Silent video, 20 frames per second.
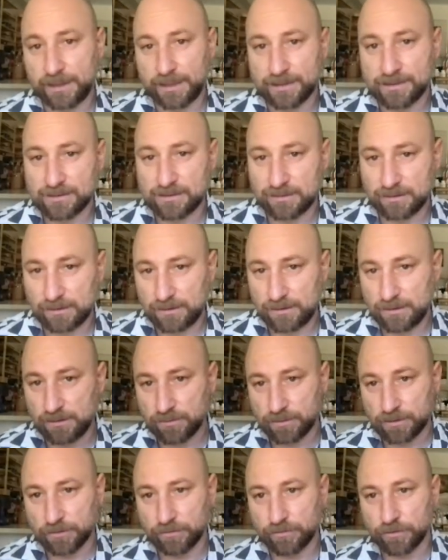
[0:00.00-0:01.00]
objects they
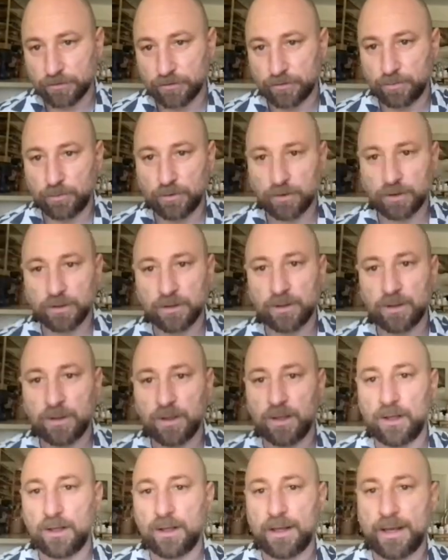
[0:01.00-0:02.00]
can see when they're
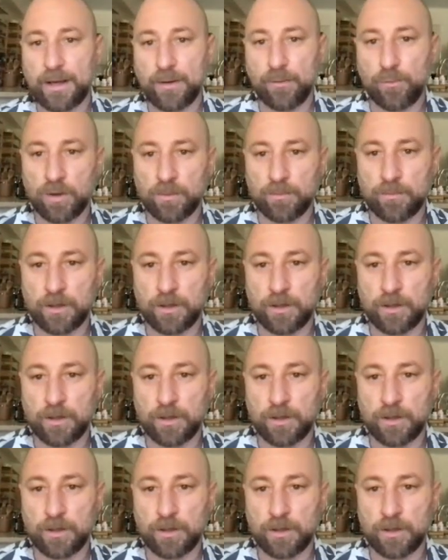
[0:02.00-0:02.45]
first born.